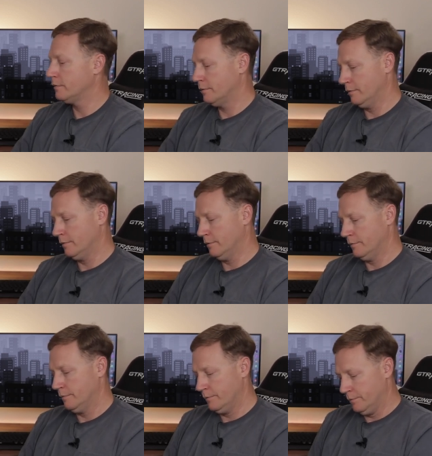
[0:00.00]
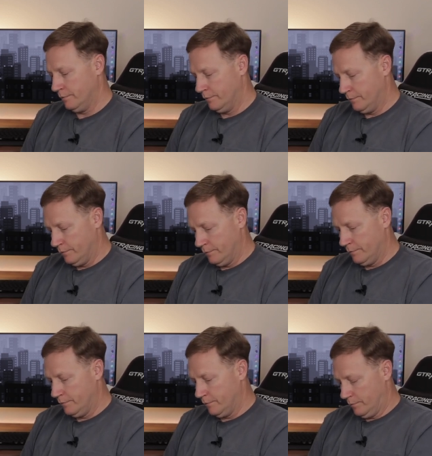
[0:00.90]

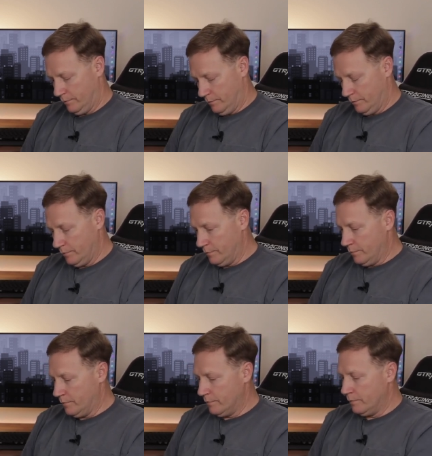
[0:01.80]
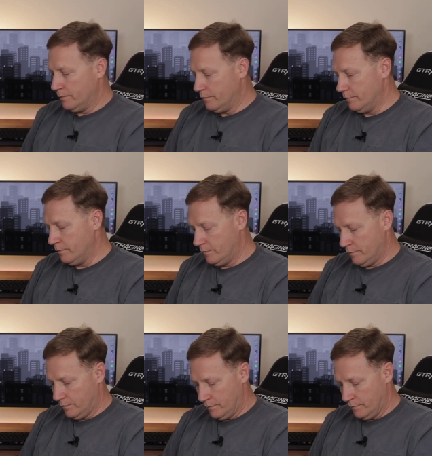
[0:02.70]

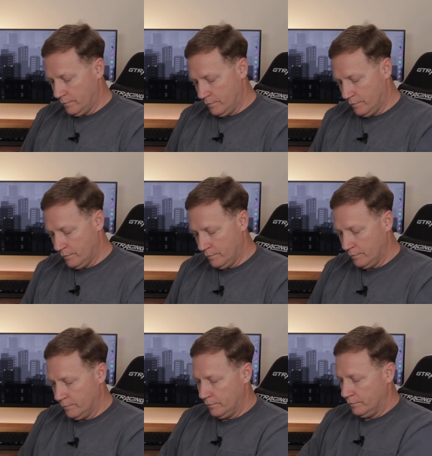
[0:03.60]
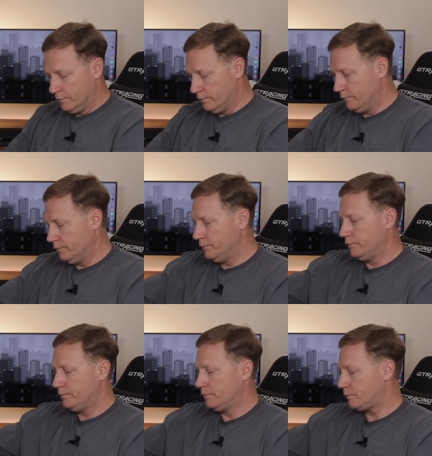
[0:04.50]

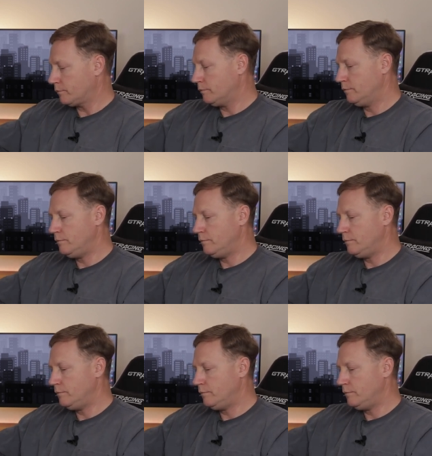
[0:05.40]
Nobody speaks.